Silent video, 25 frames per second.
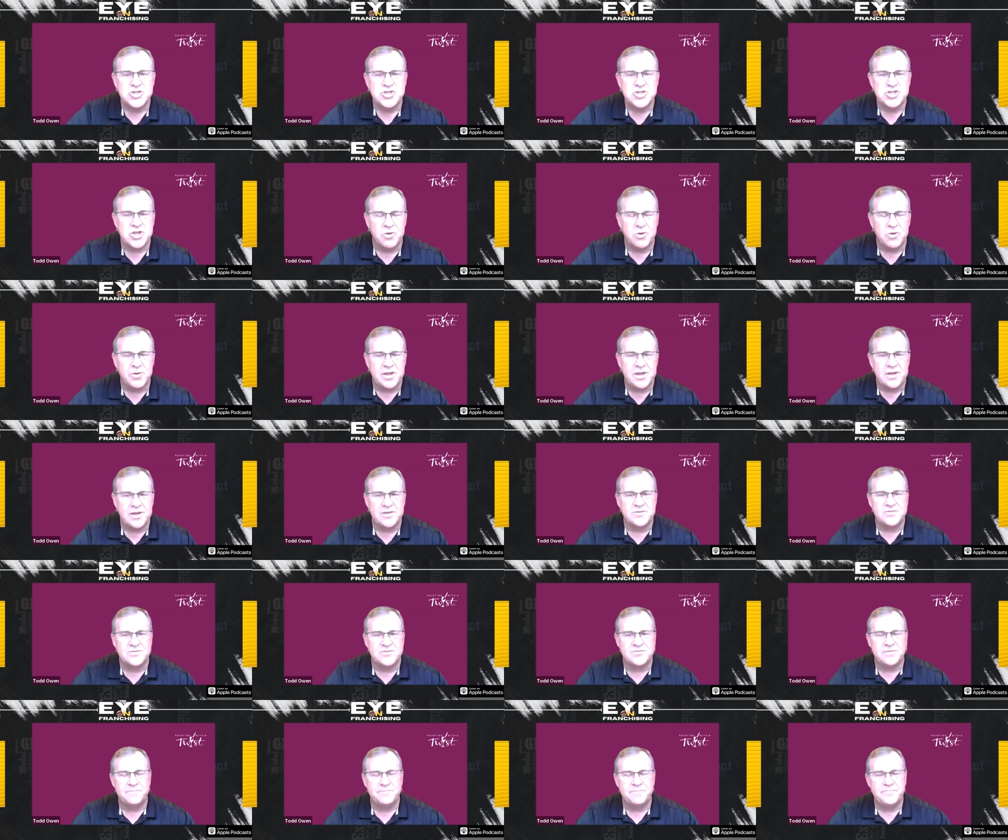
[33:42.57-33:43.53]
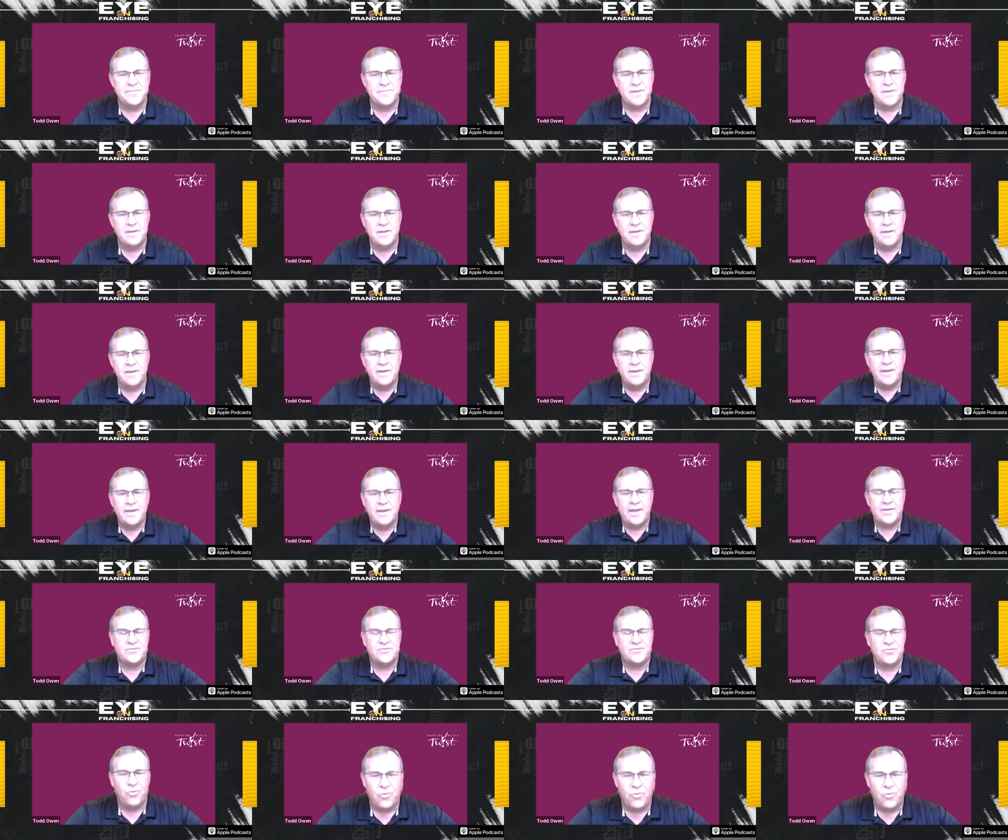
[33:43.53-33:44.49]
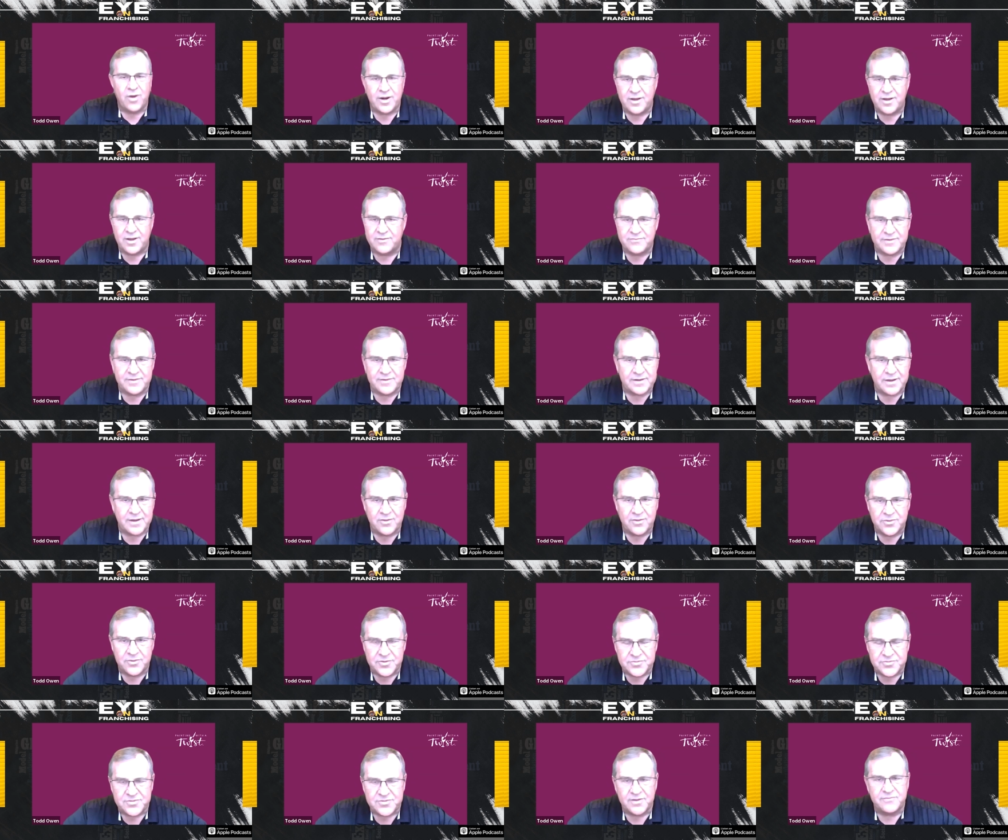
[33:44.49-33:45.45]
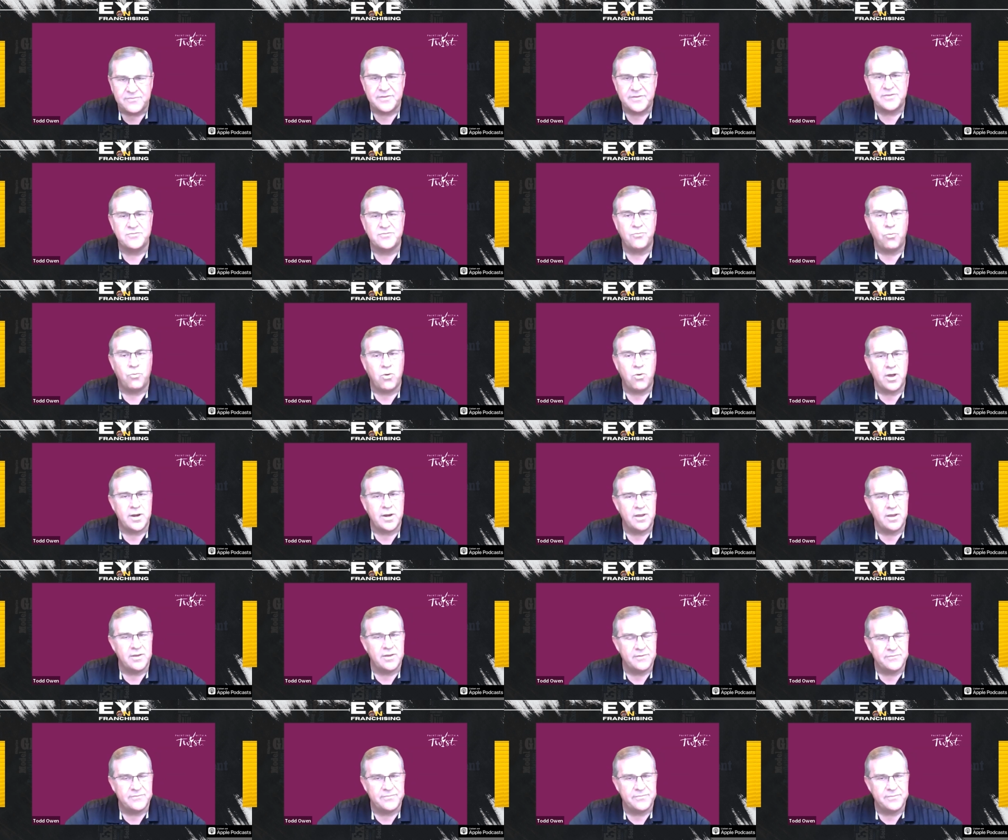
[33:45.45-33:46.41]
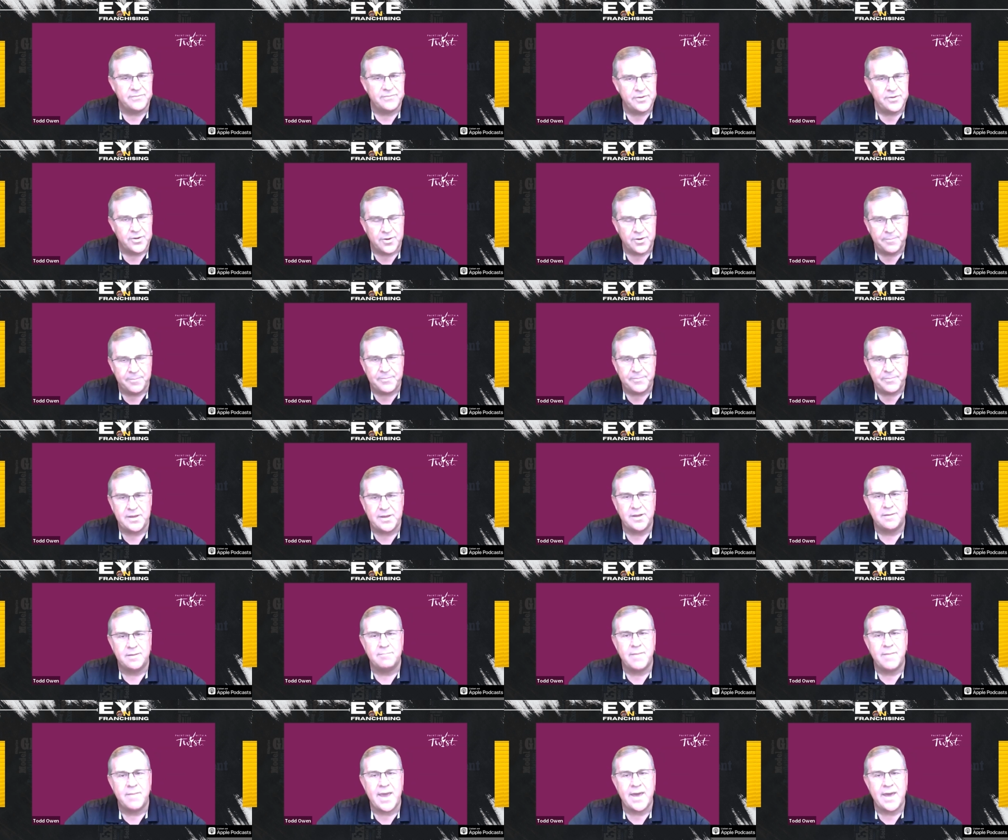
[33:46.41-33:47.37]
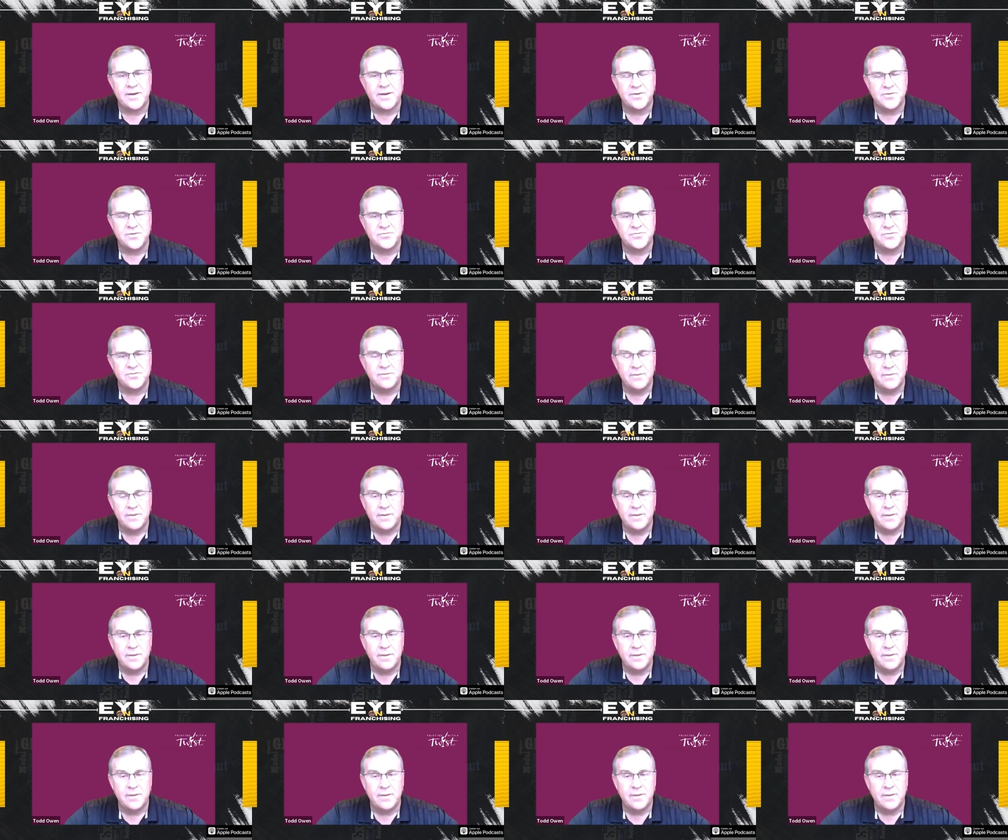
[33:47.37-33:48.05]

So it is, it's one of inclusive, it's one of your opinion matters.